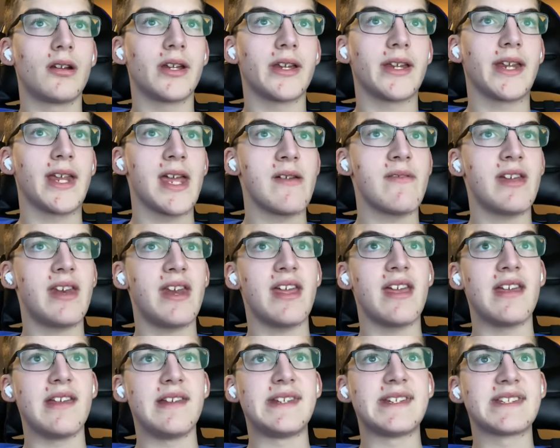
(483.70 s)
gave it
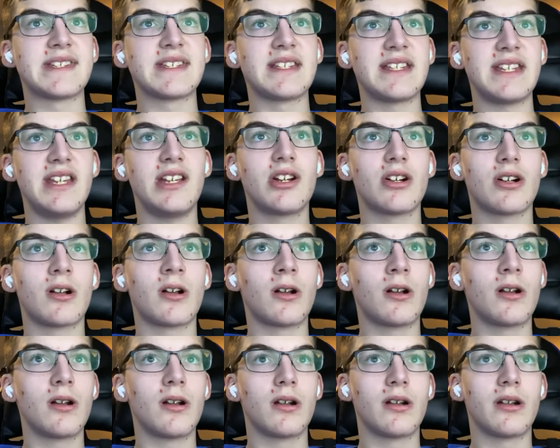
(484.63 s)
a
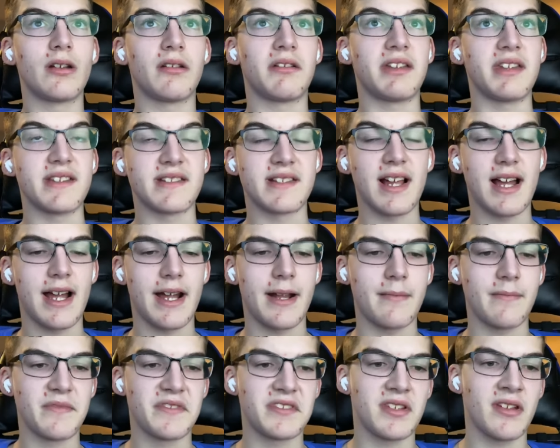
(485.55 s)
sleeker
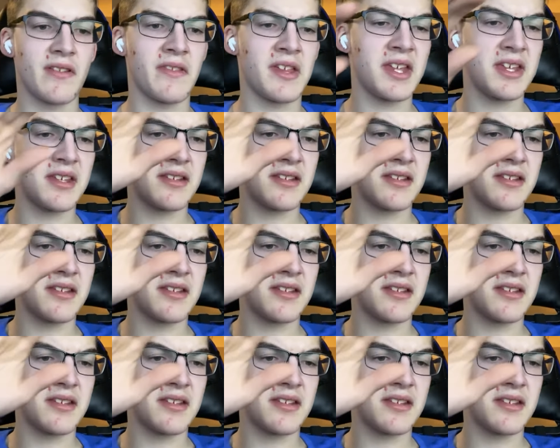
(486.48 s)
design. So they